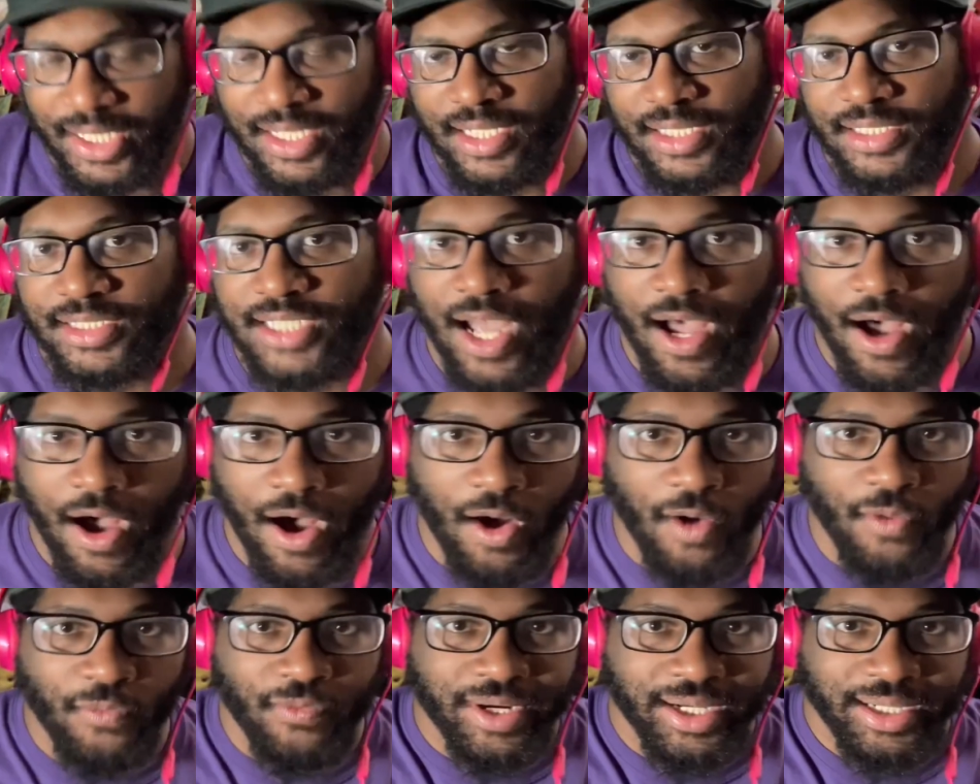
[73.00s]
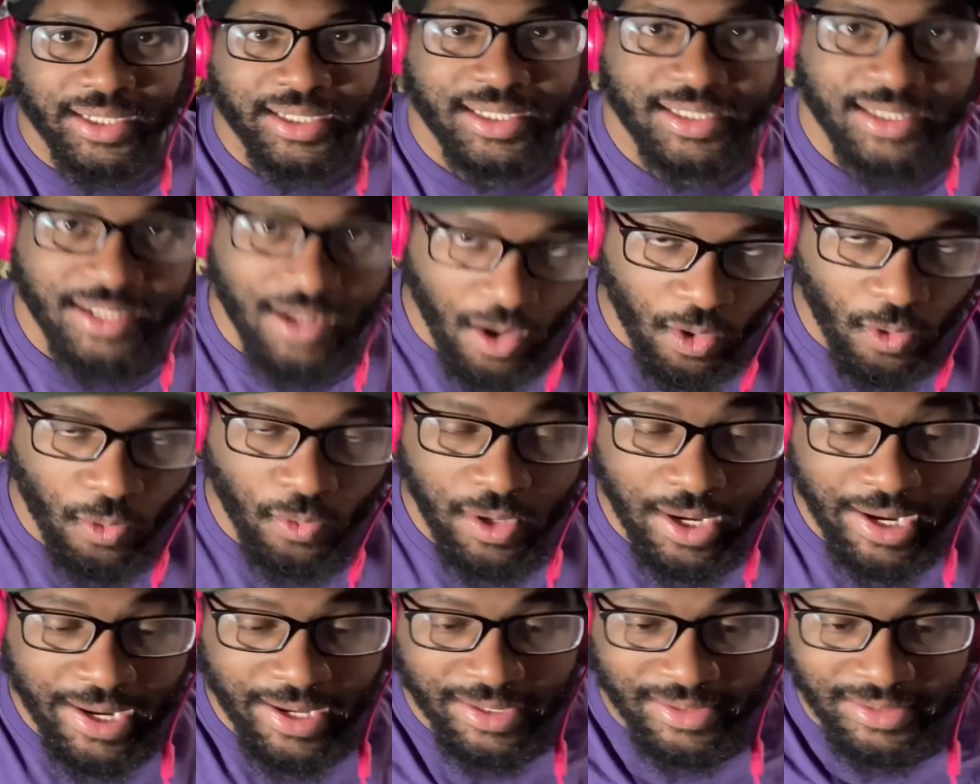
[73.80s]
y'all already know
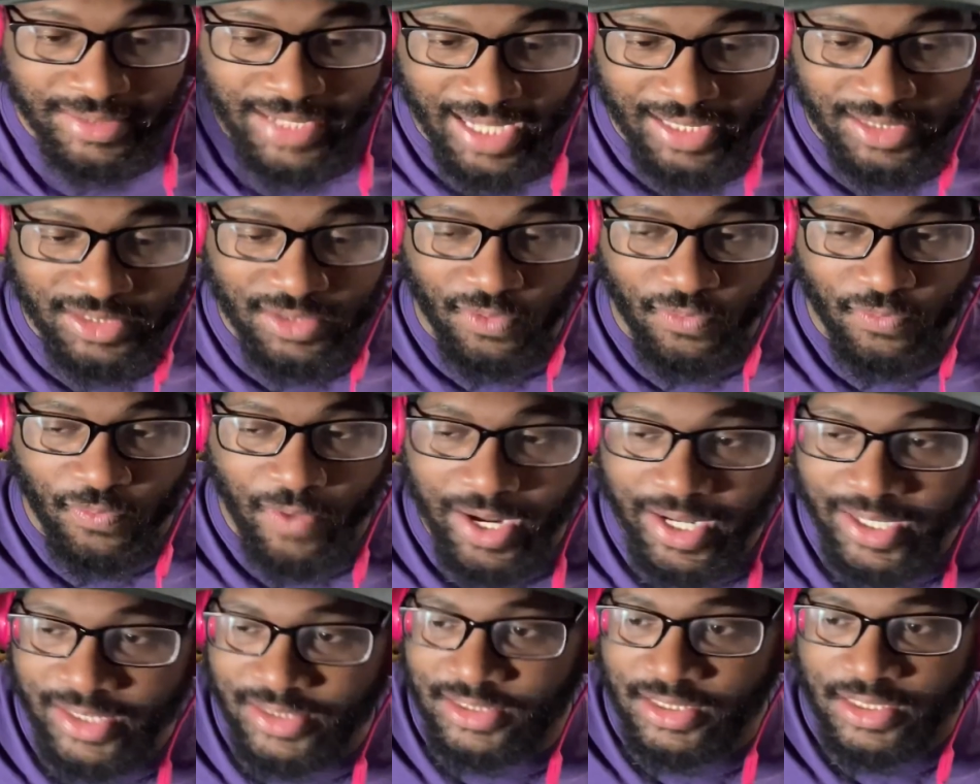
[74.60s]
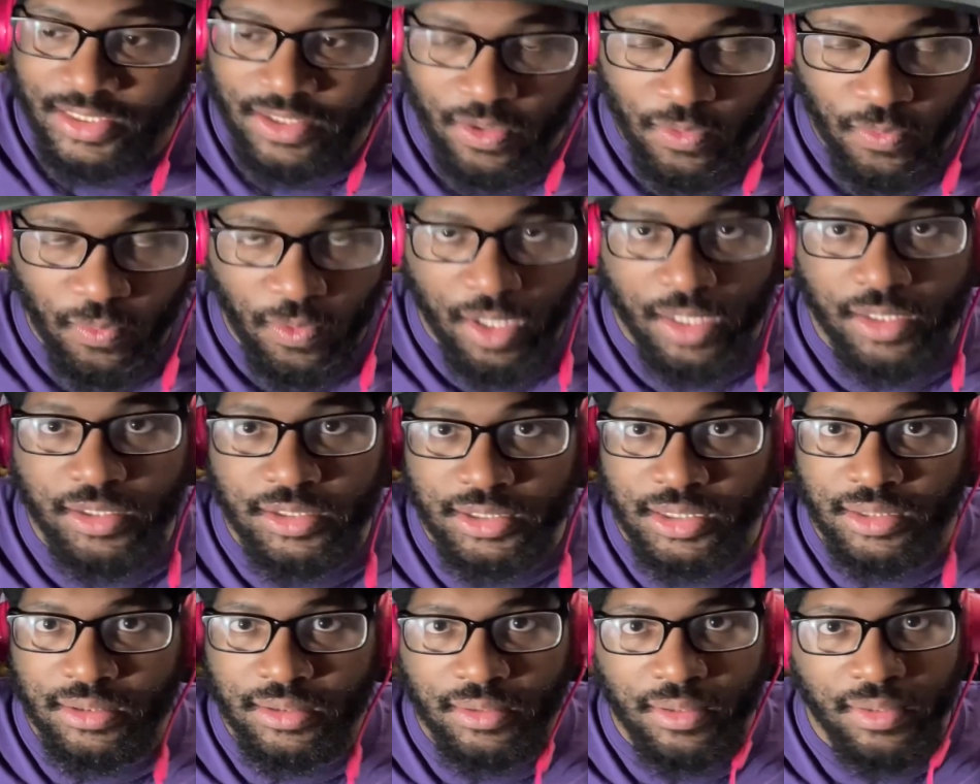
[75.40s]
that the Rage and the
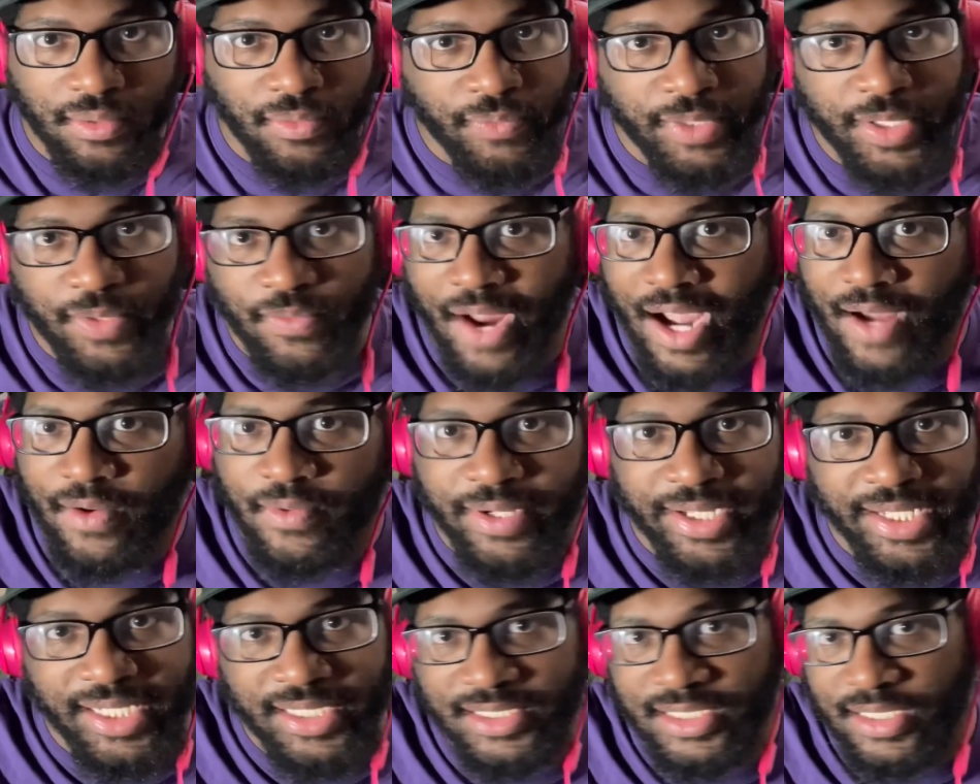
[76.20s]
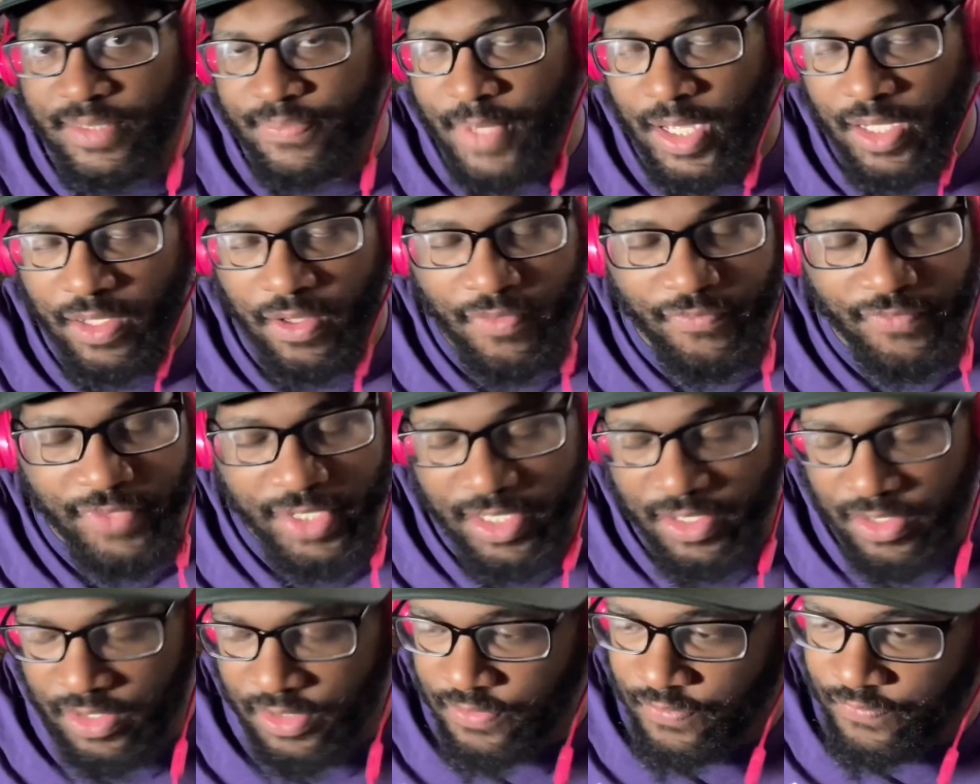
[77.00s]
Worst, we rock with Easy Meal over
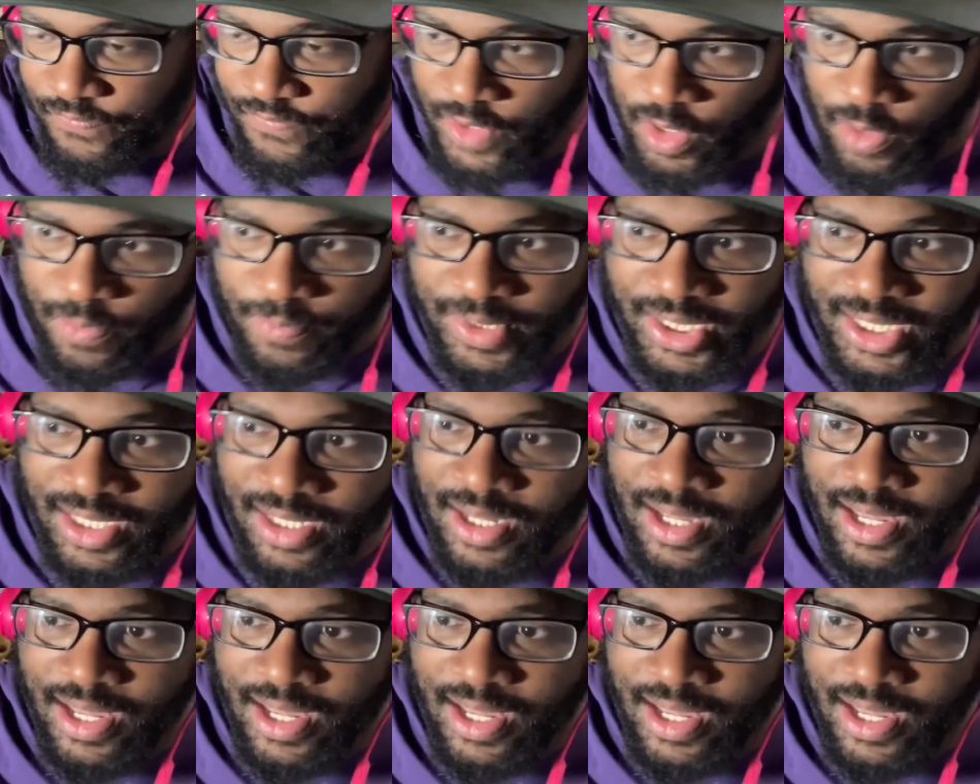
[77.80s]
here, you feel me?